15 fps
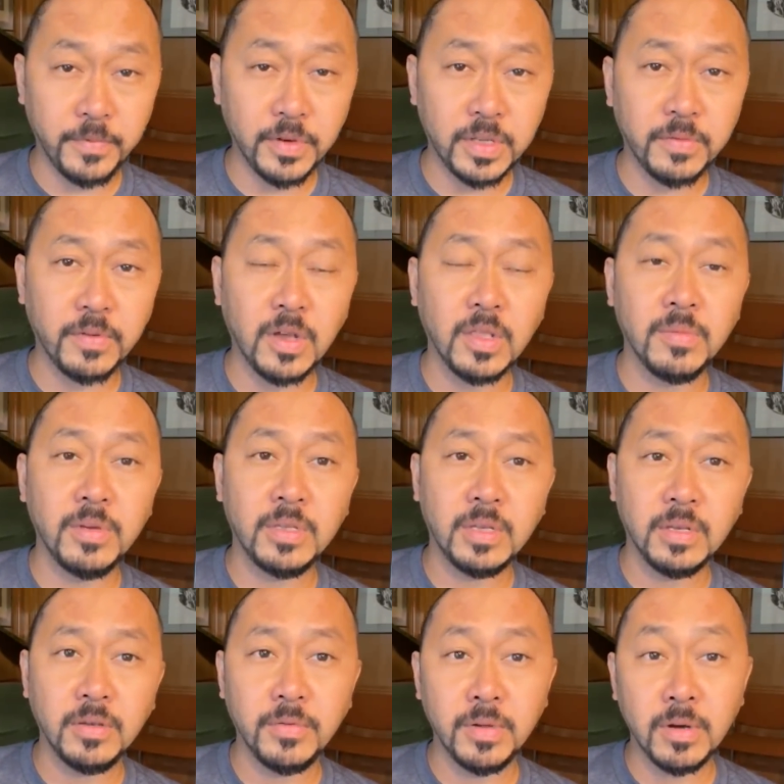First of all, let me
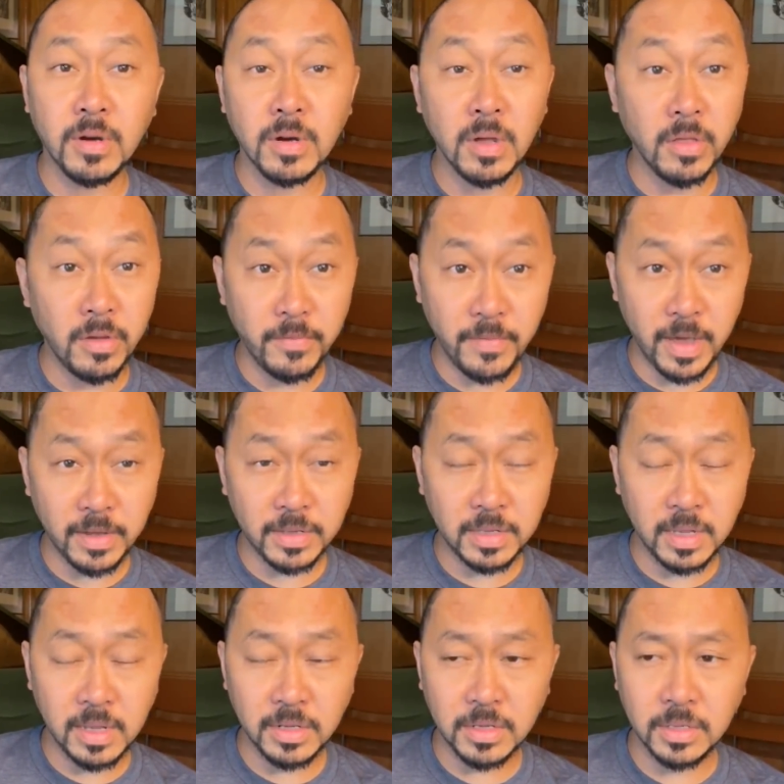tell you, there are other
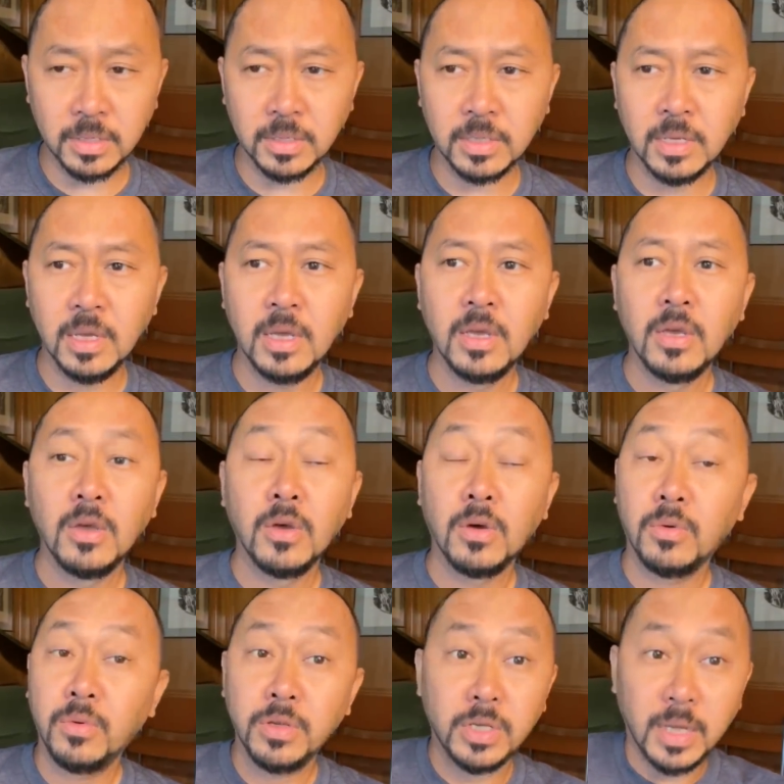vaccinations
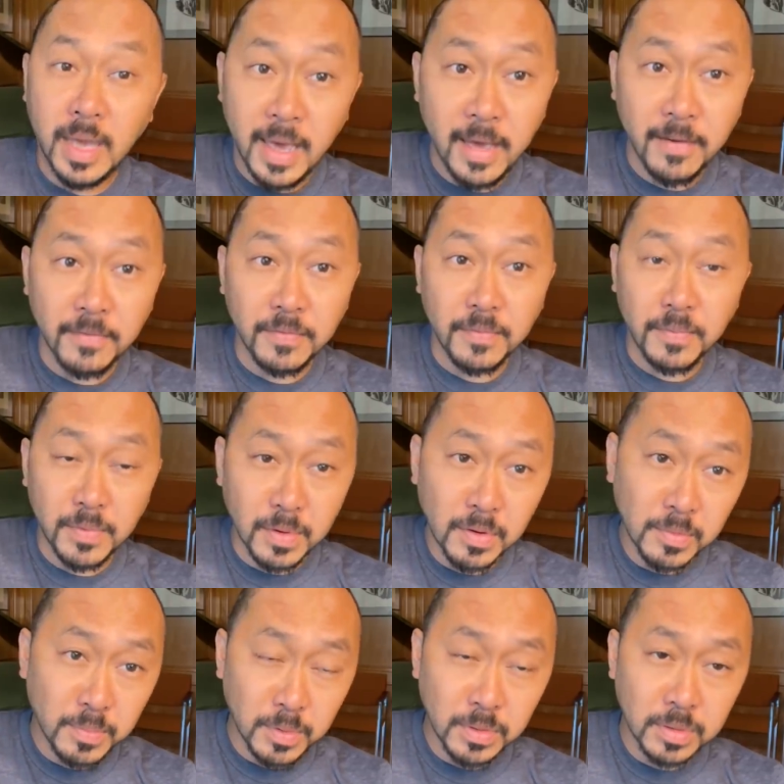which have
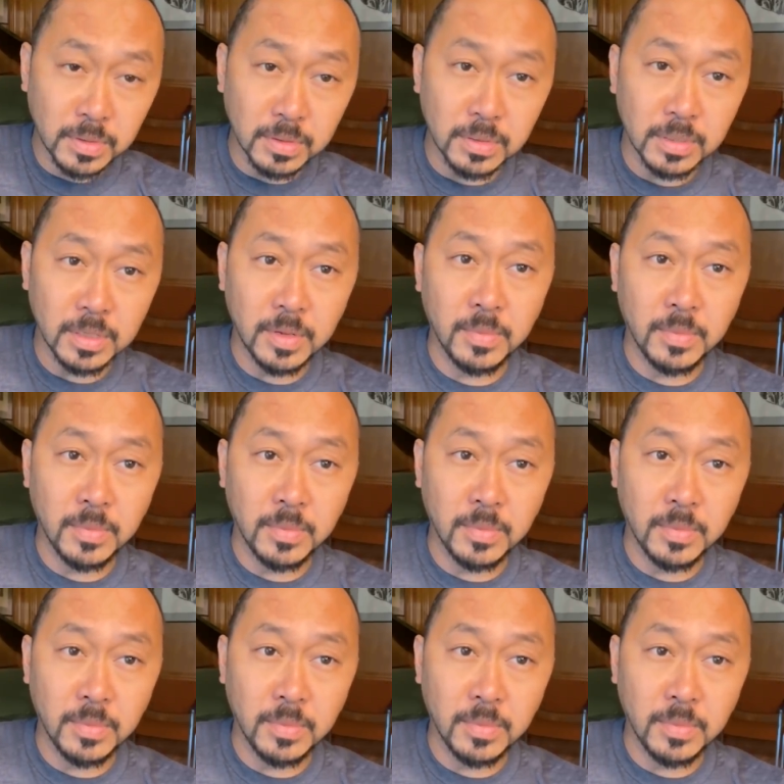third boosters.